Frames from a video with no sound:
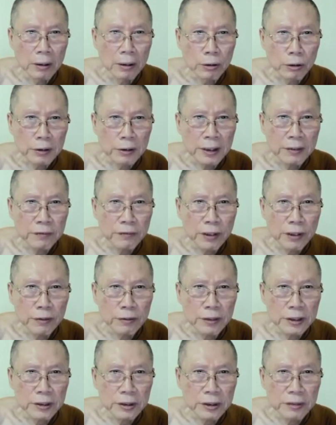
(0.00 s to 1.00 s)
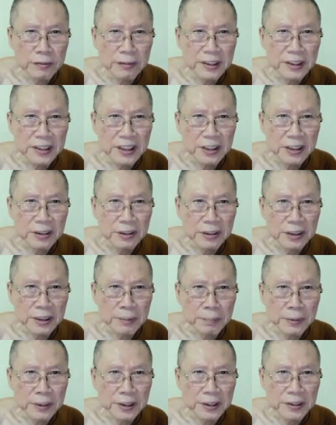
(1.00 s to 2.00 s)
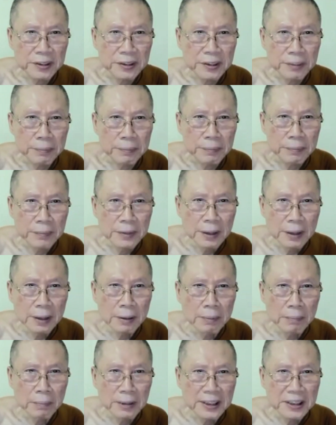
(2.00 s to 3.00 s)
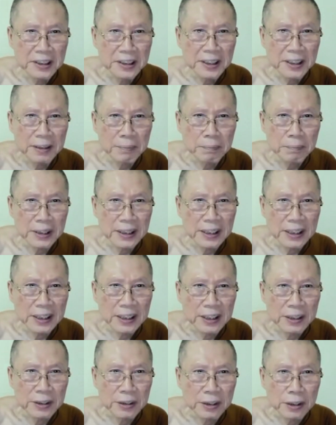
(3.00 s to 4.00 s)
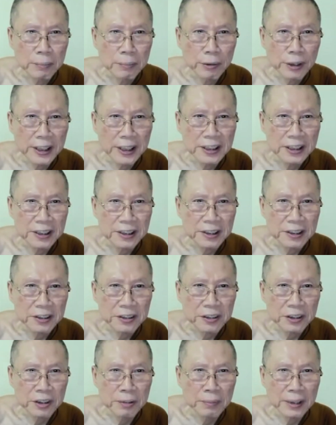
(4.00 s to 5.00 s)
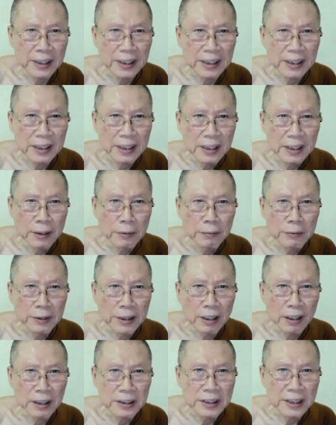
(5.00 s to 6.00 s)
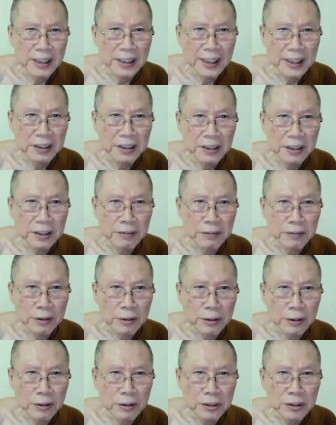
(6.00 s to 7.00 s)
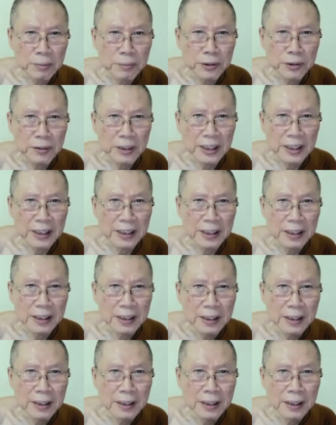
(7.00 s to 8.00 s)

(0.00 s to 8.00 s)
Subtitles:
Looking forward to visit you in person. Please keep me in your prayers so my reordination will go smoothly.